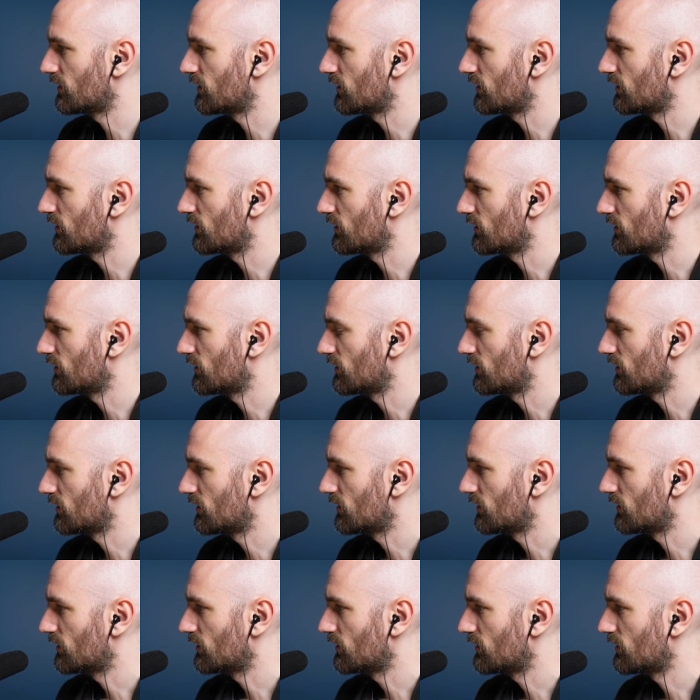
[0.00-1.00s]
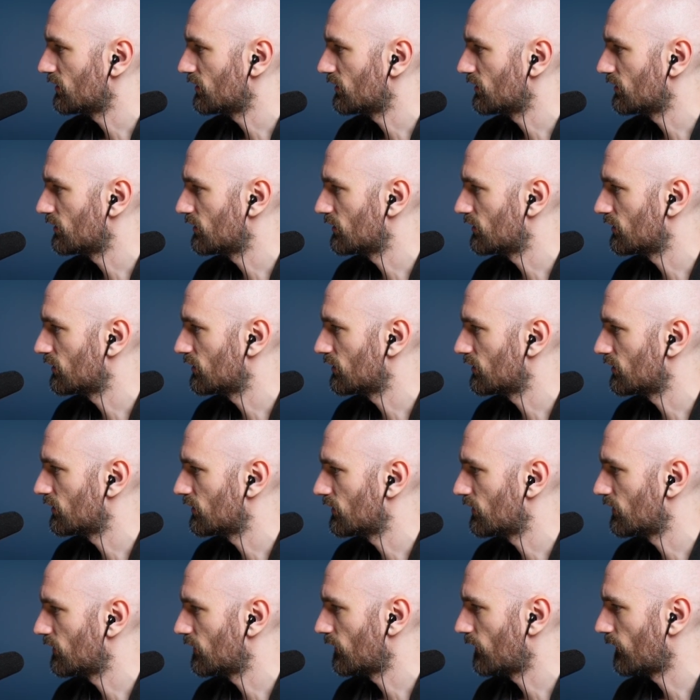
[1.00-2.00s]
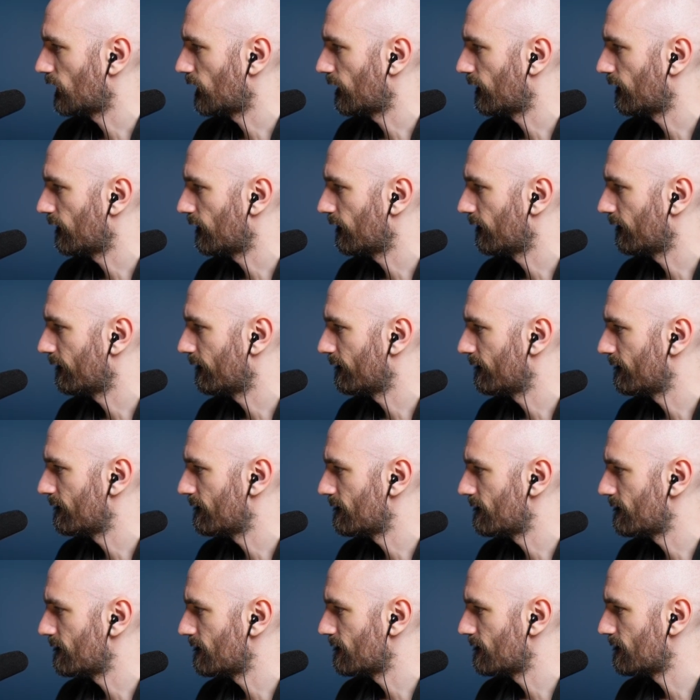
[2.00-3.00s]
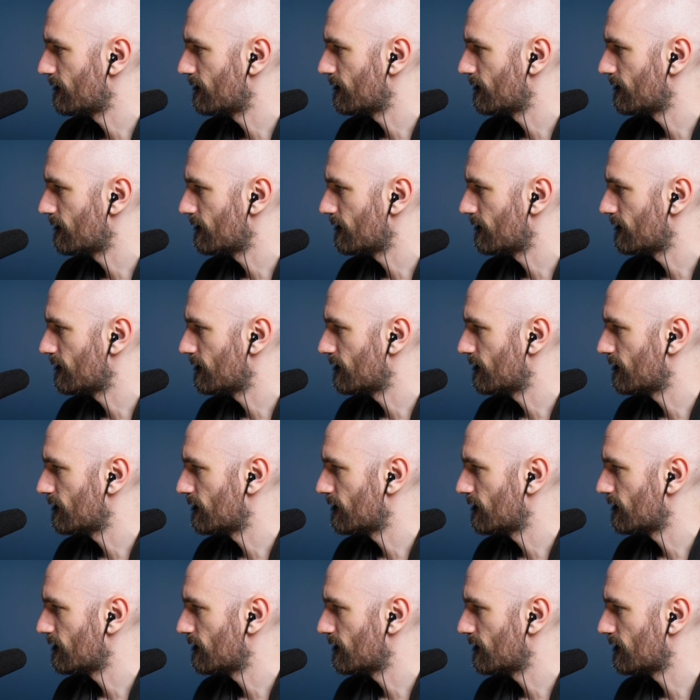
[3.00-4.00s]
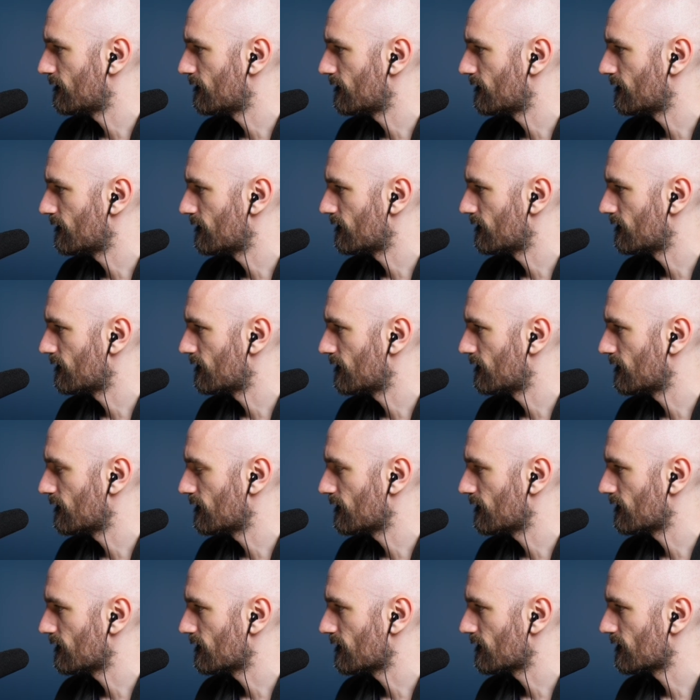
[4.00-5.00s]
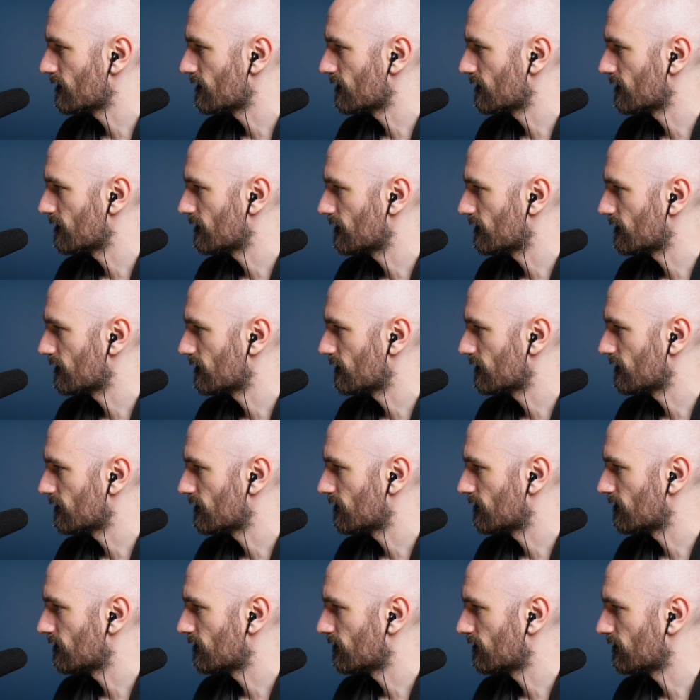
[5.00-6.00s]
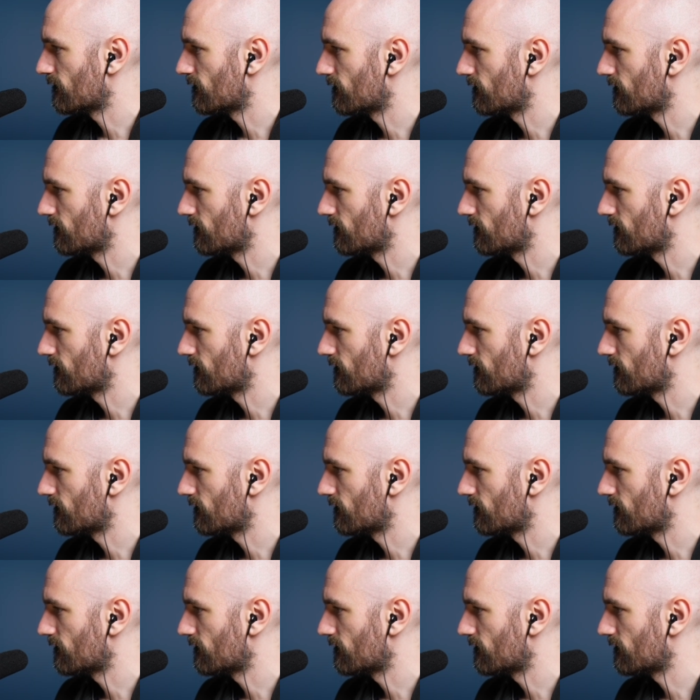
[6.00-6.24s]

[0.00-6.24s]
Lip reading: Nobody speaks.